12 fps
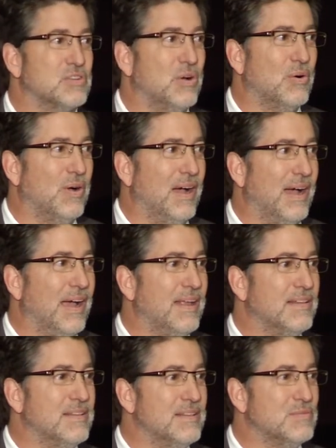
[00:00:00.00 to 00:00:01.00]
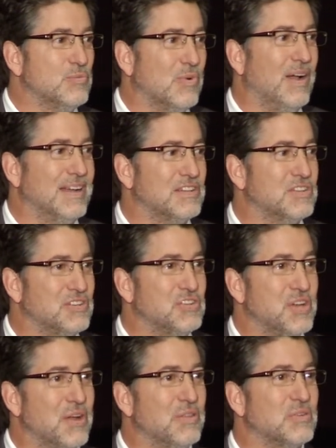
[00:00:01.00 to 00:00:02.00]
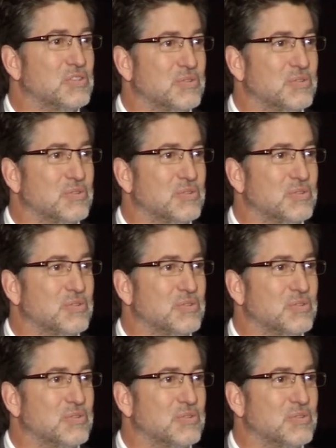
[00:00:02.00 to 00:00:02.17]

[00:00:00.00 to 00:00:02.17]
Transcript: so I wanted to share those